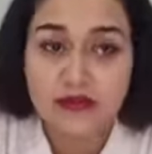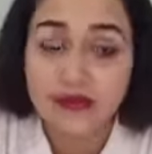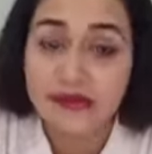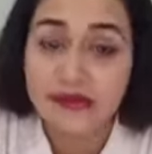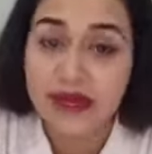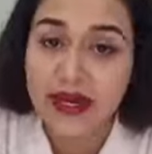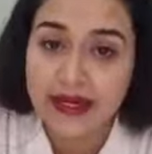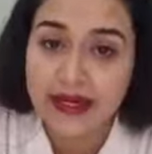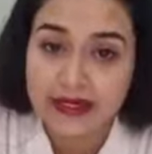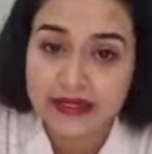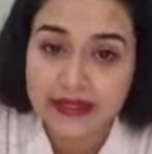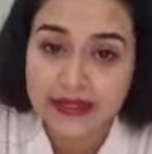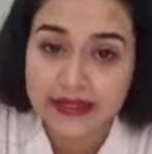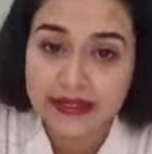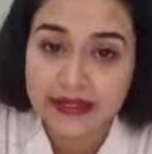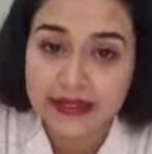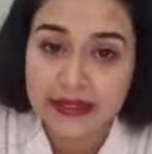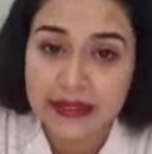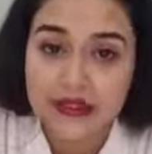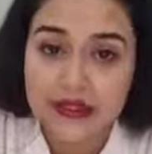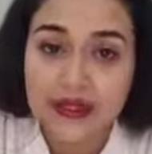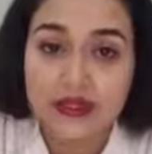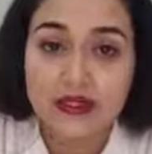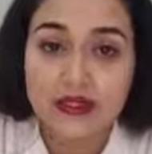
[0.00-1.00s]

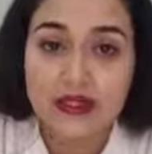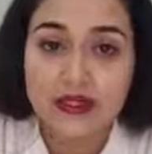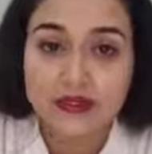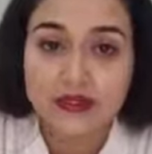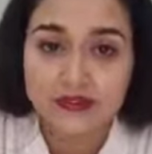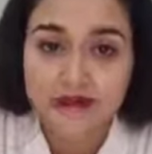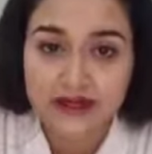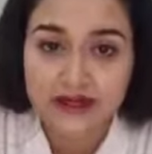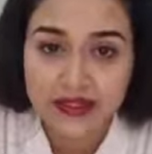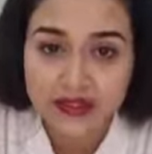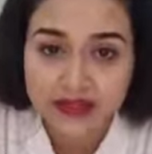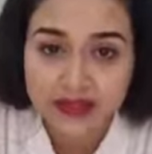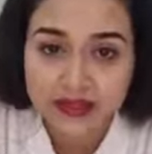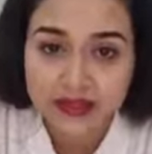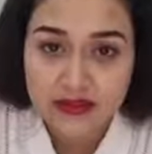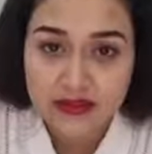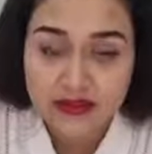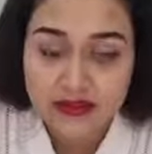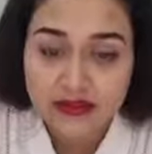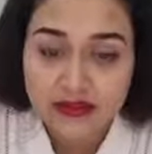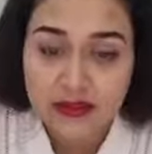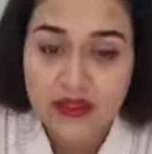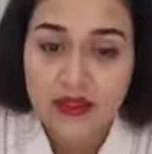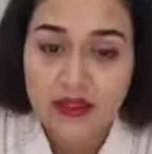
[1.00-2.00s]
bacterial
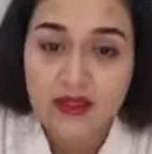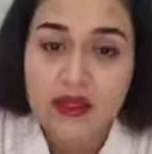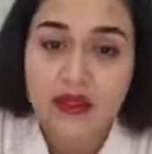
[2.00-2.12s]
infections.